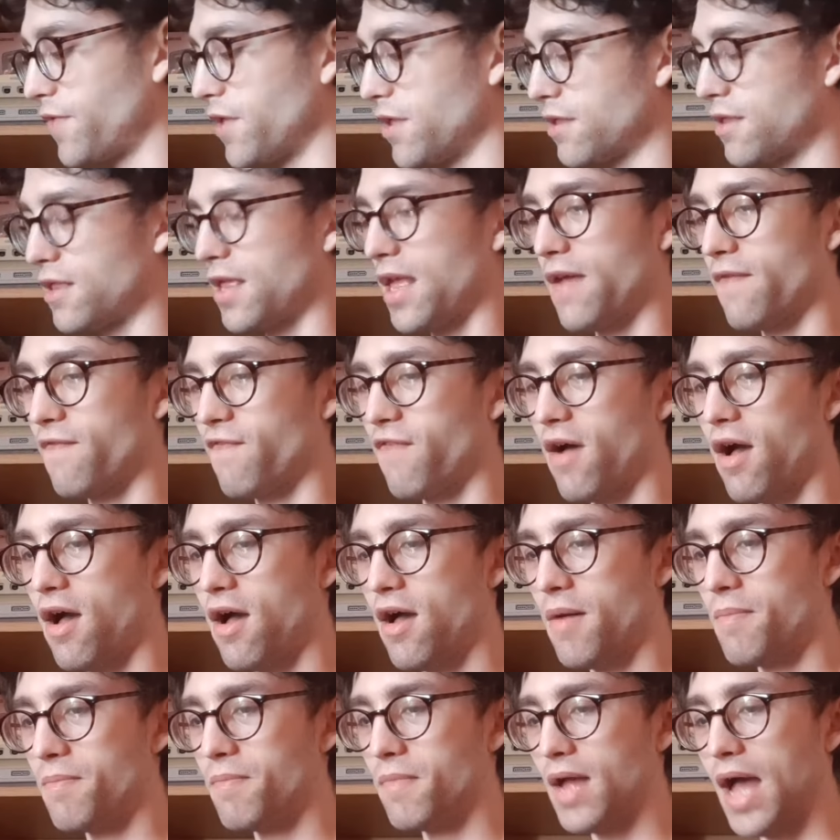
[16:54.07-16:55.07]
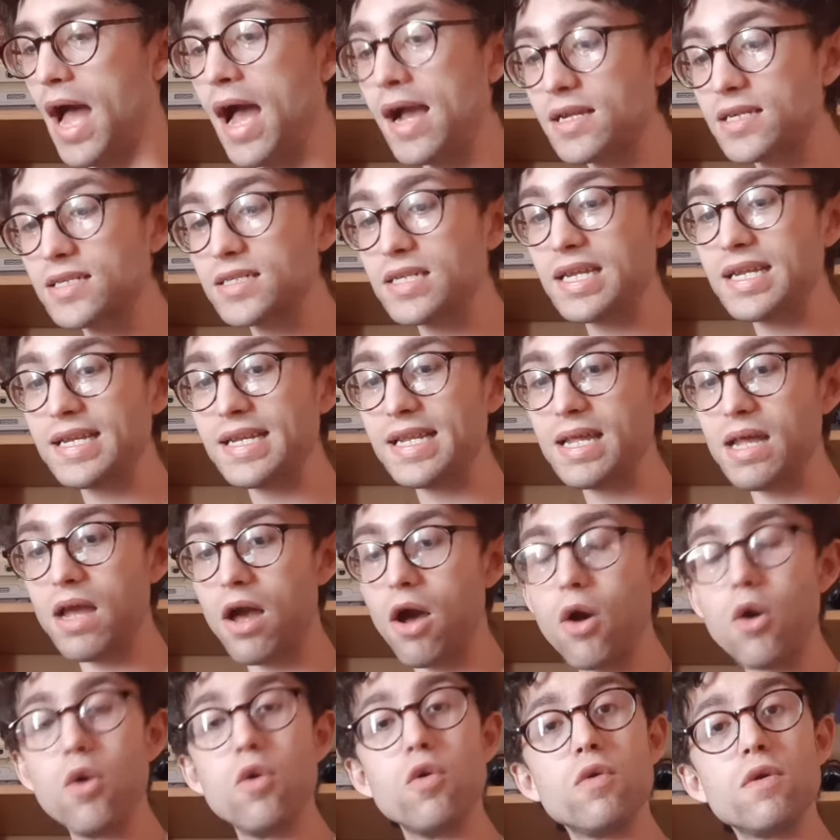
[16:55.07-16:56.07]
Sith. Actually the
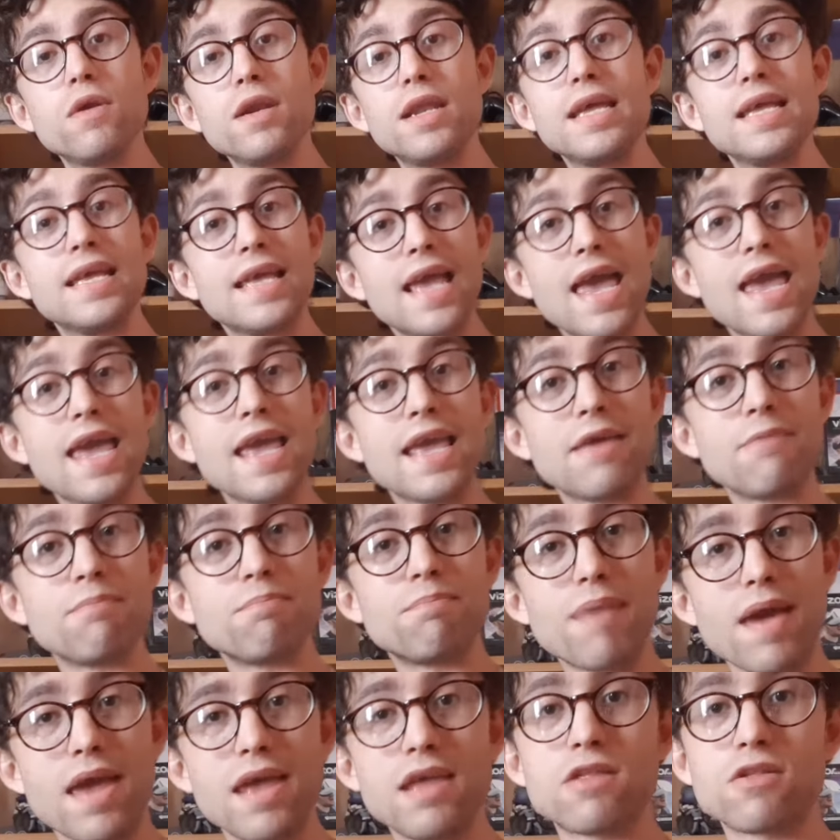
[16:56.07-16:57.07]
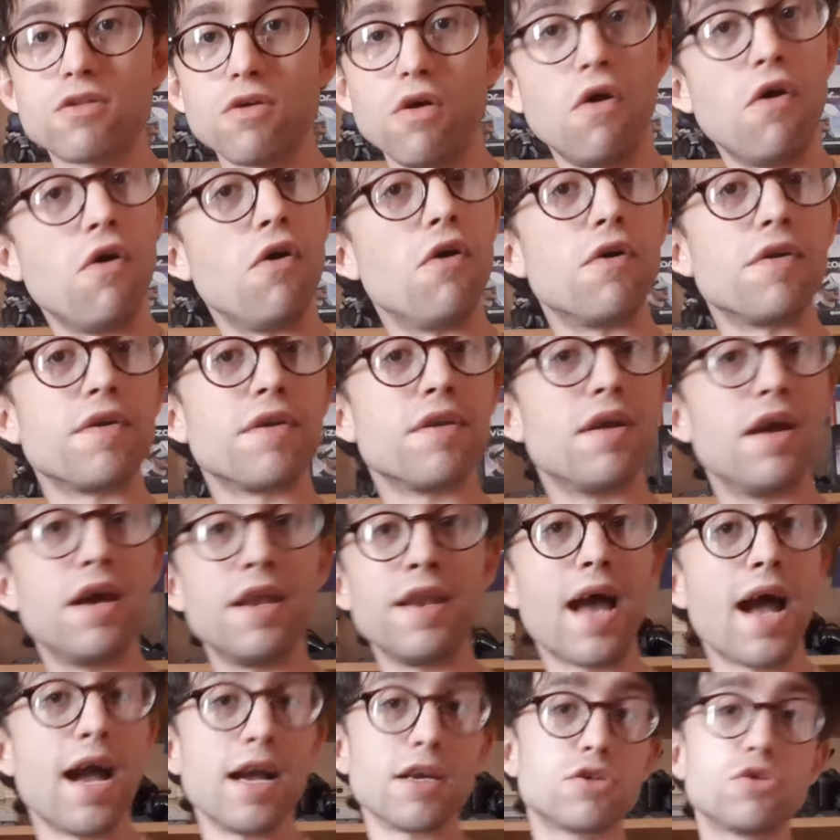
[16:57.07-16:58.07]
only game based on an
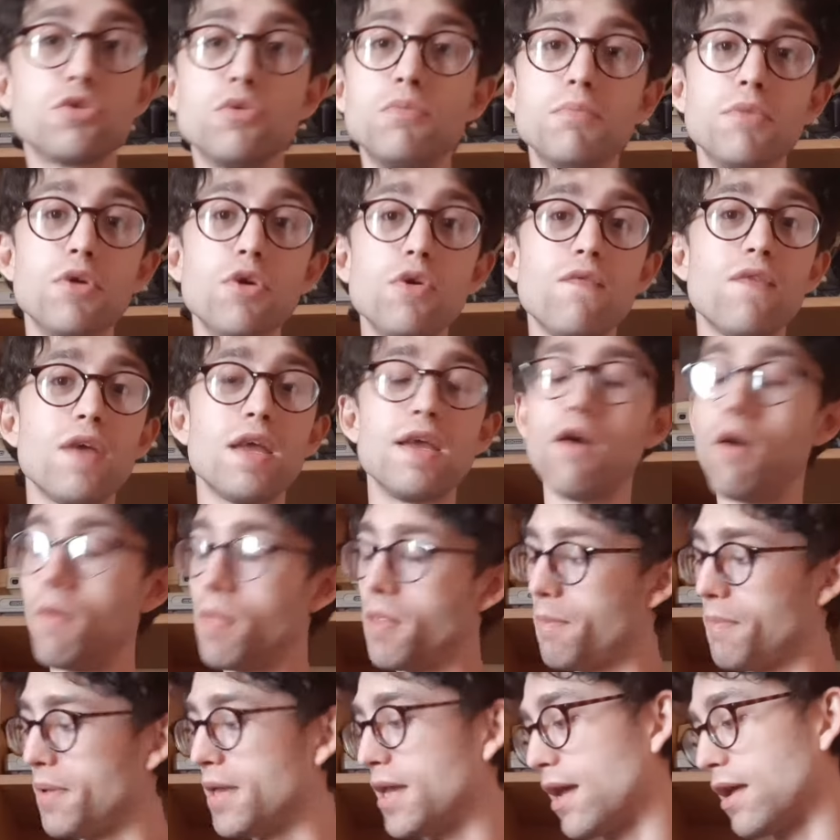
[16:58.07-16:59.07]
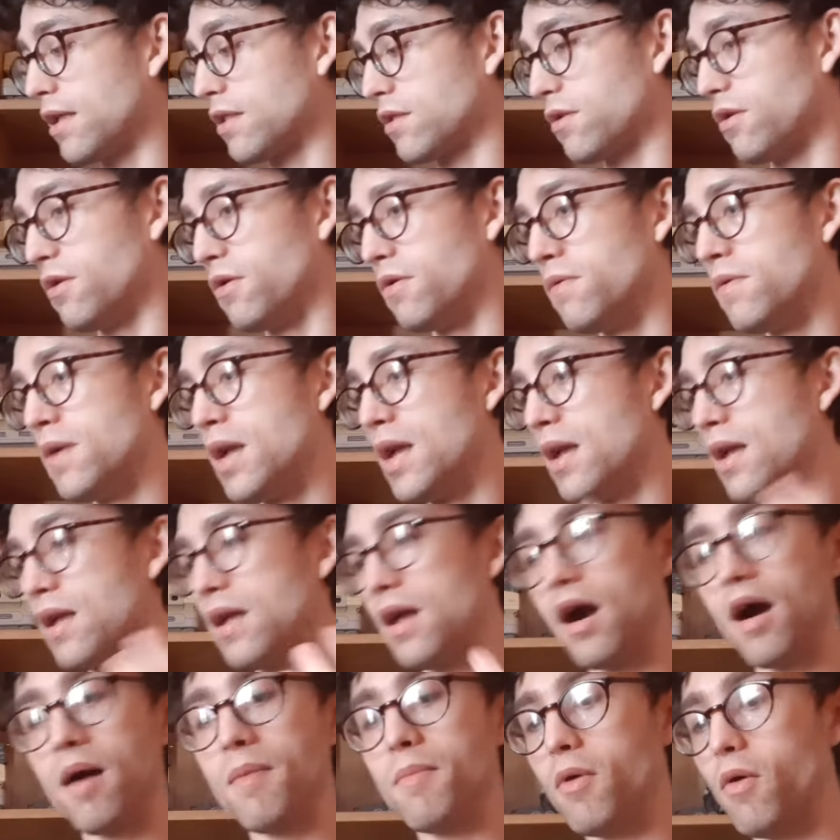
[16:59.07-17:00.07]
actual movie on the PS2.
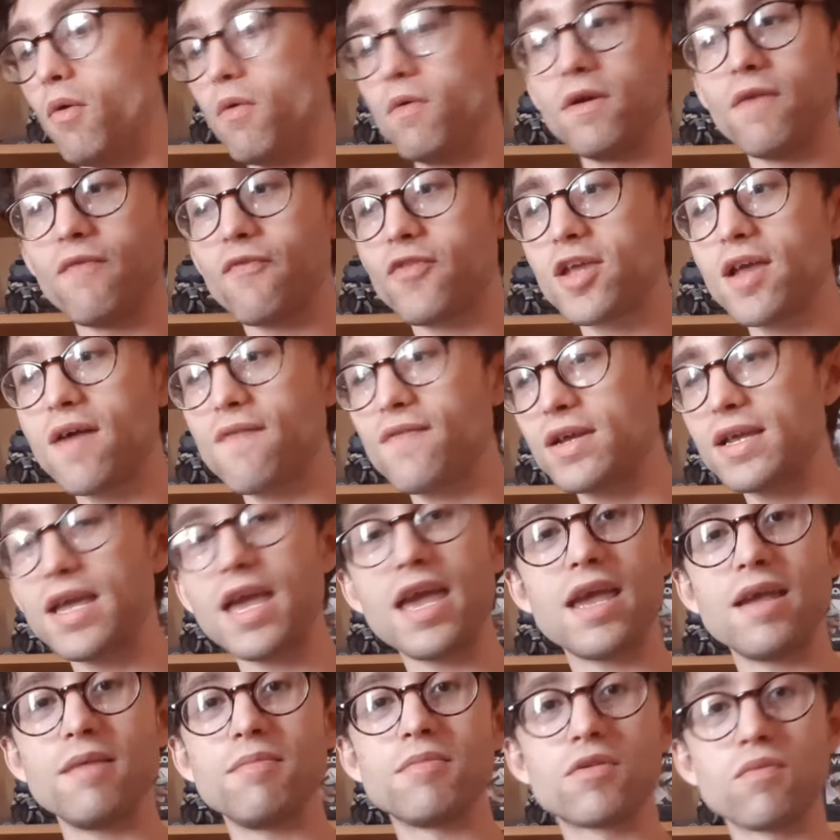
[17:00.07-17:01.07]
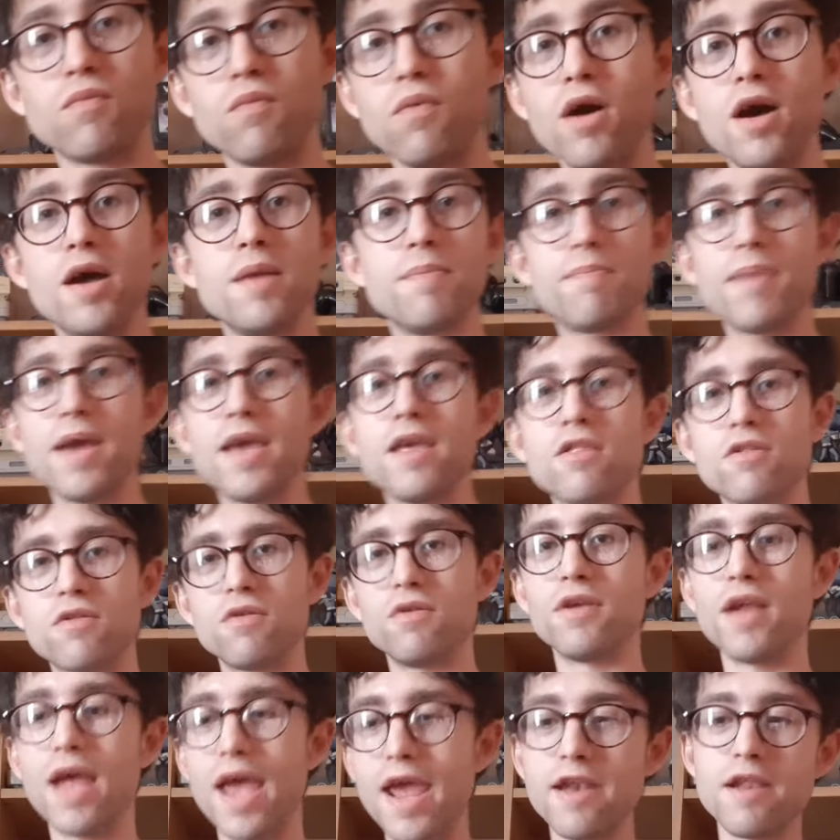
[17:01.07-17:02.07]
All of the other games weren't based
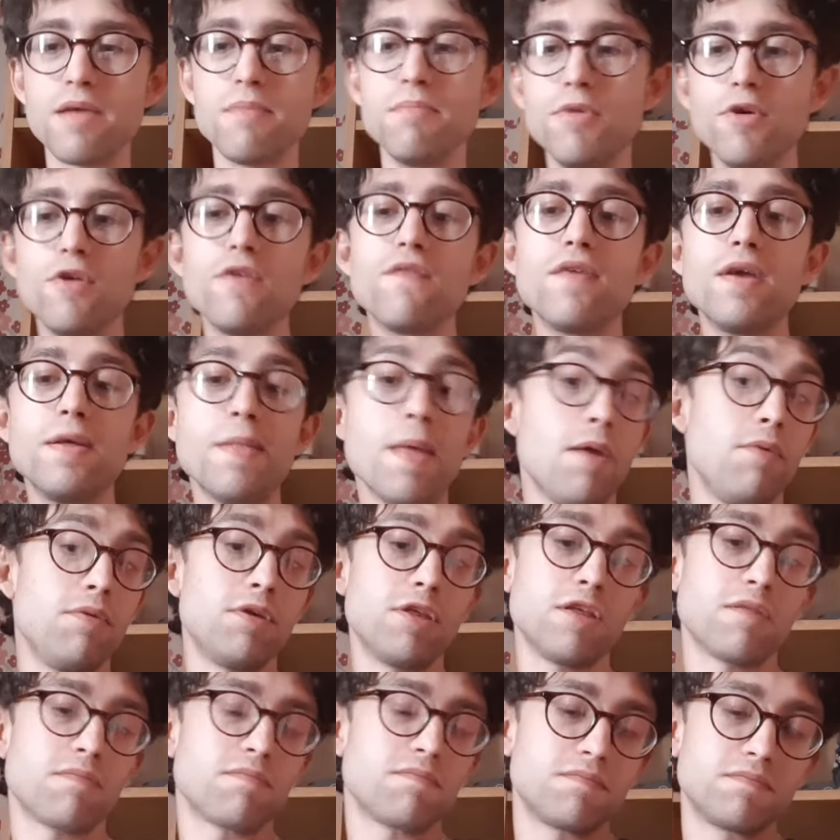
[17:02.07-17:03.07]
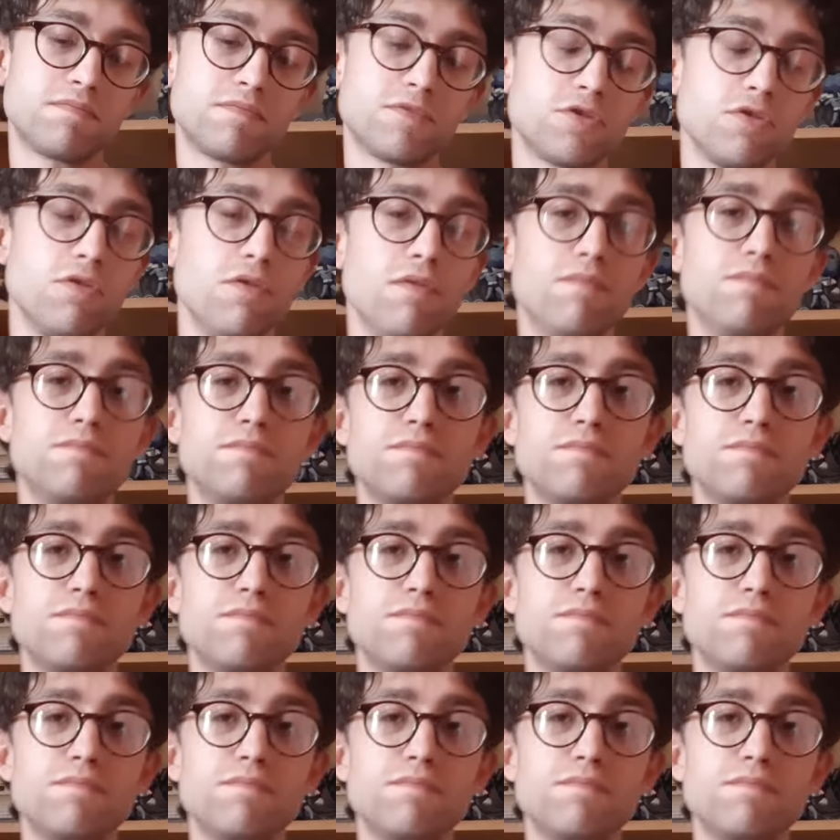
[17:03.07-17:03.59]
on any movie. They were just sort of